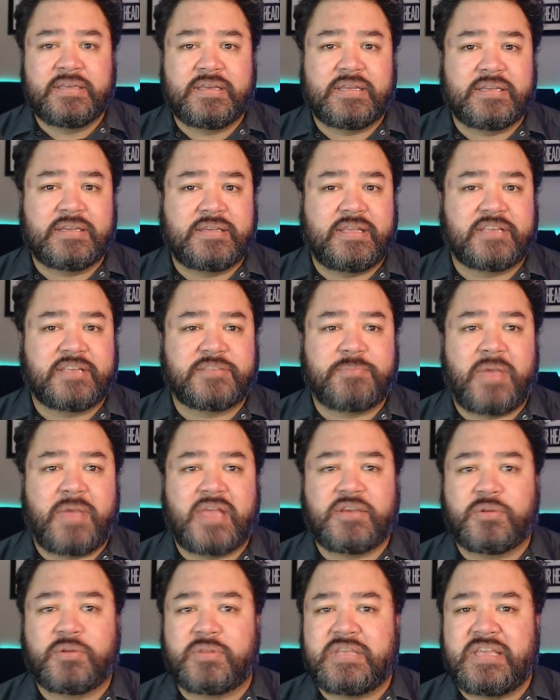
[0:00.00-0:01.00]
It entails
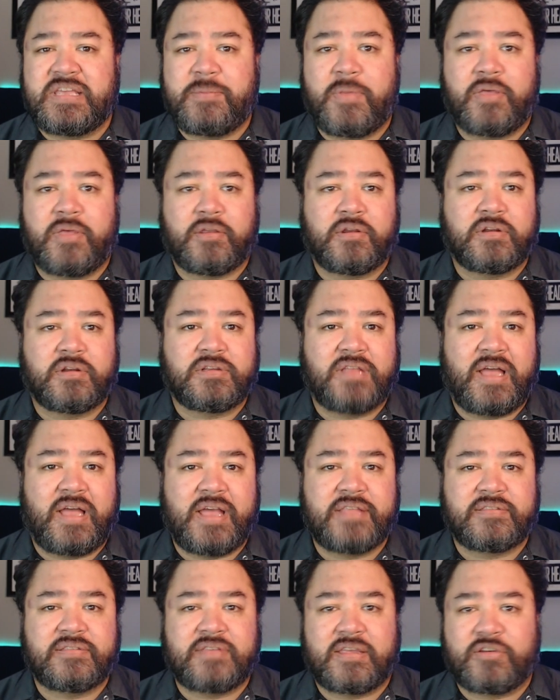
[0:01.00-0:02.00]
manually emailing your
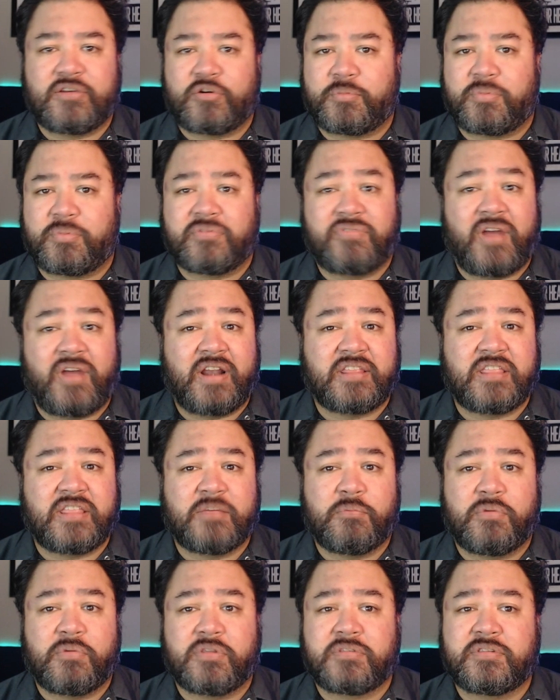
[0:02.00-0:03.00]
clients and or providing
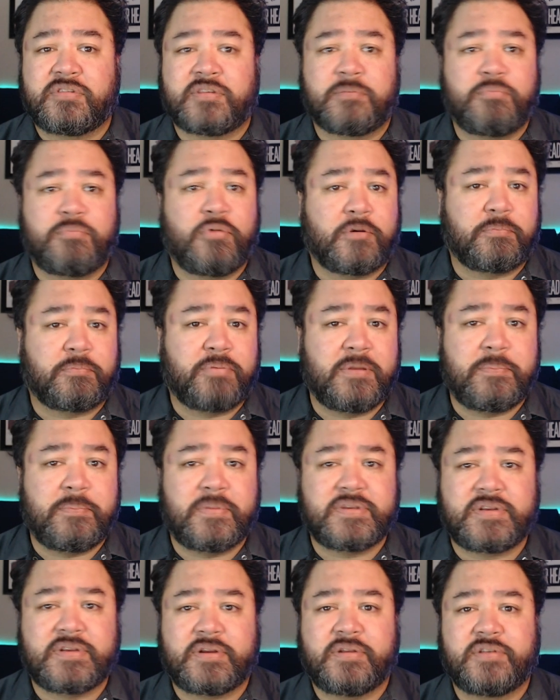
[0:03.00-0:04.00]
them with support print
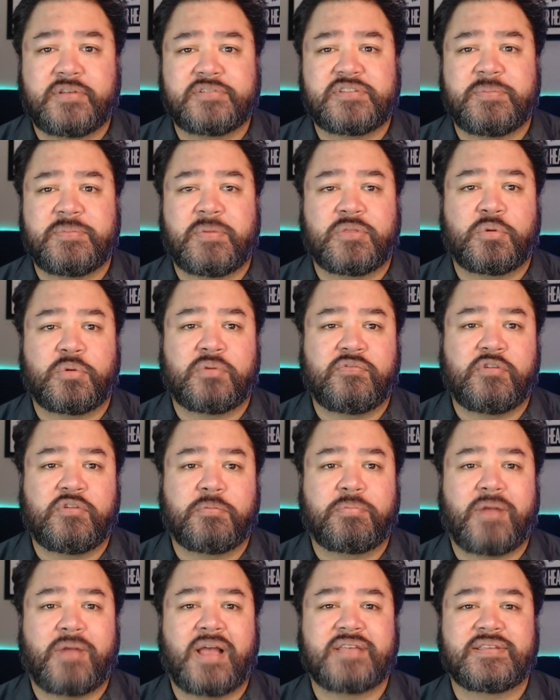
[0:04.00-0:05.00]
materials to make the review
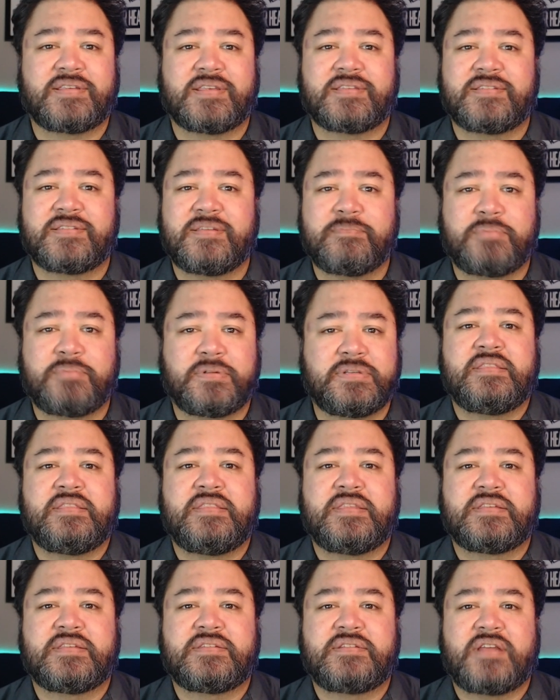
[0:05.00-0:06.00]
process simple.
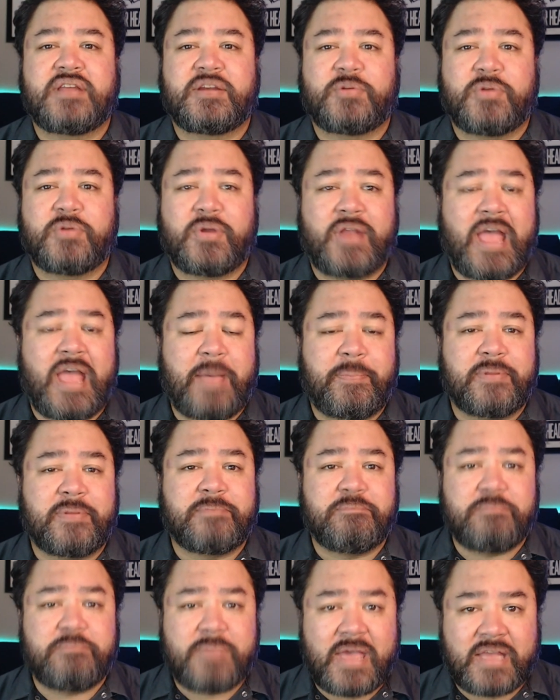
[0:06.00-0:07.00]
This generally would
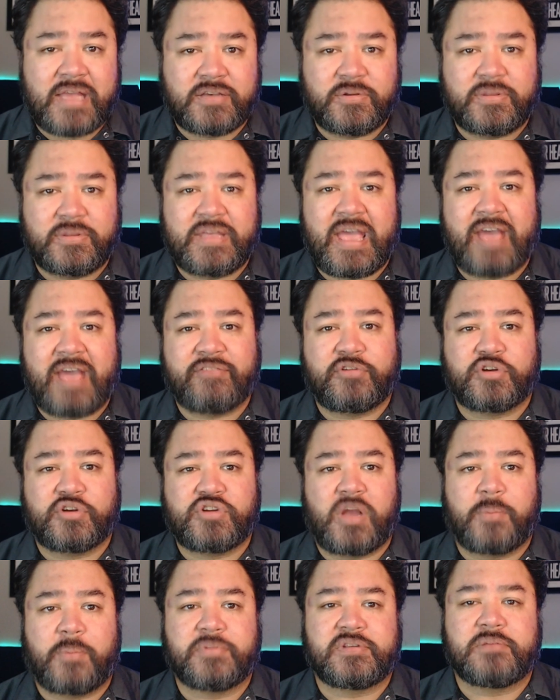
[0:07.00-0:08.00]
happen manually after a
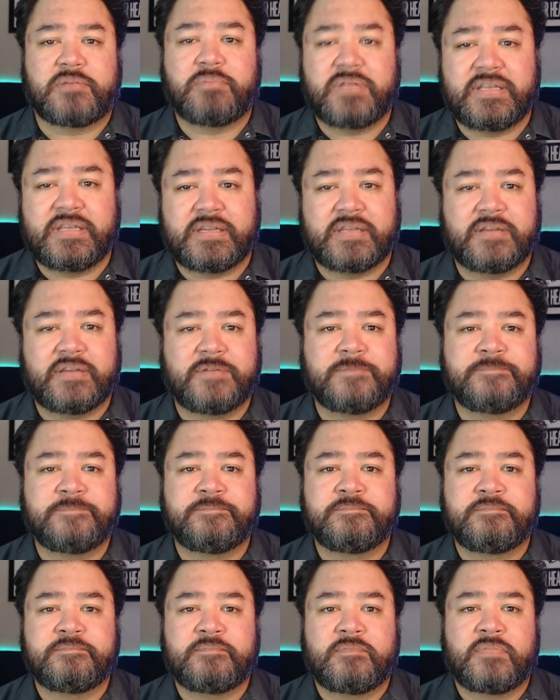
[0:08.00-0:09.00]
job was completed.
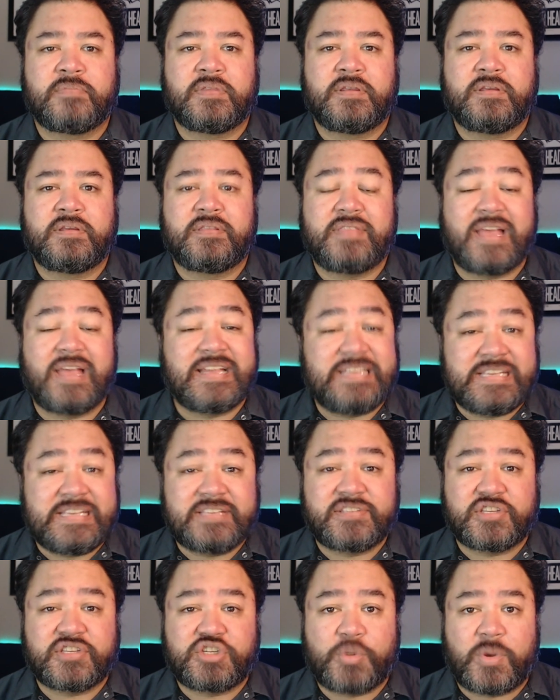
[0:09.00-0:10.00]
The ideal
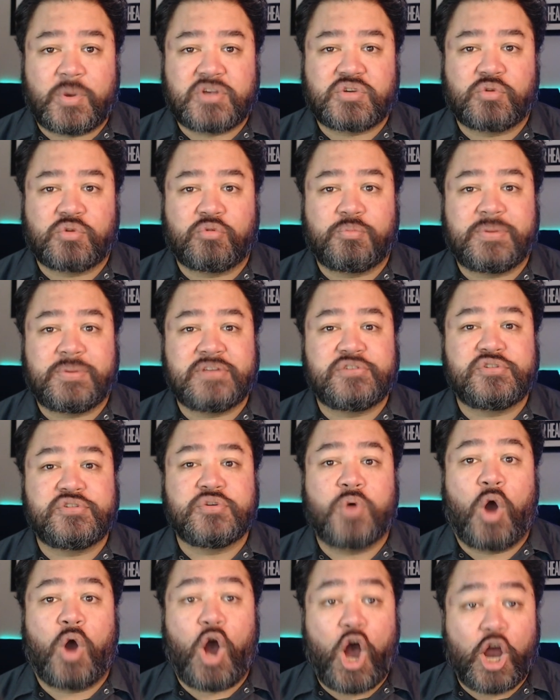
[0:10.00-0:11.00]
situation would be
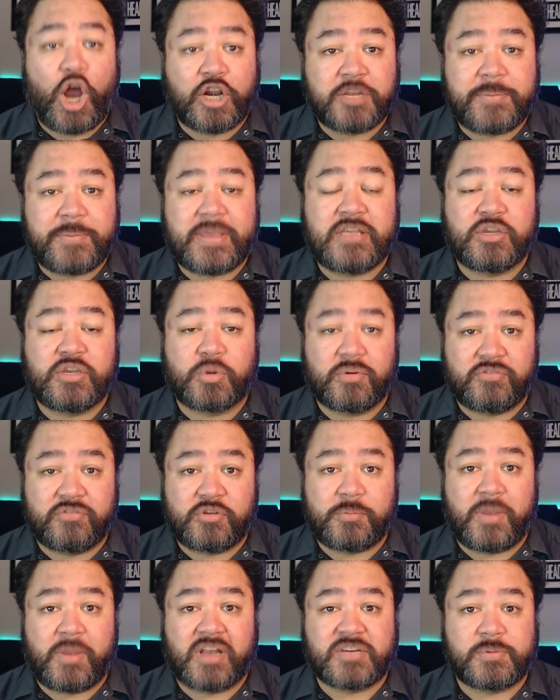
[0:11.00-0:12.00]
to automate your review
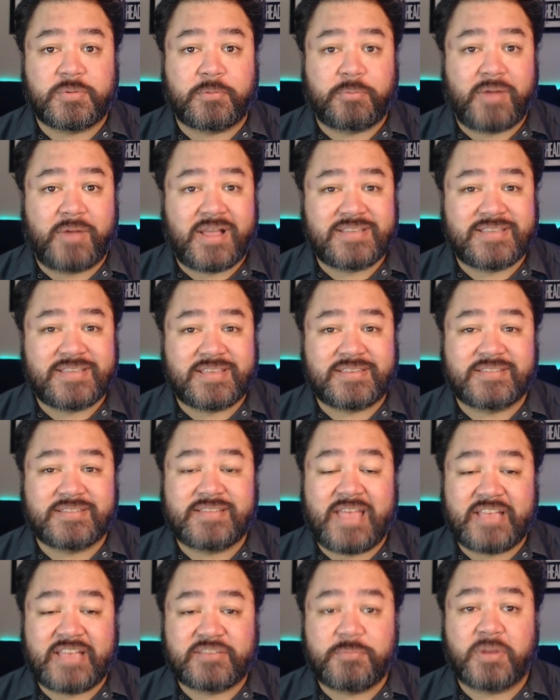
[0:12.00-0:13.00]
management processes
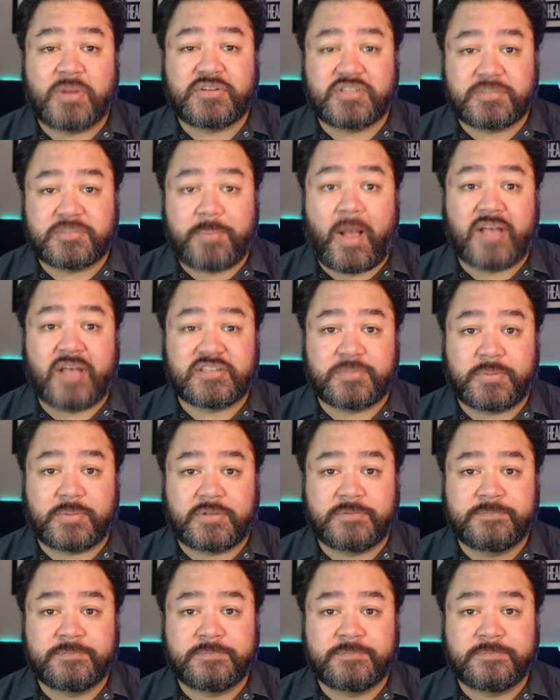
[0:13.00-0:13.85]
as much as possible.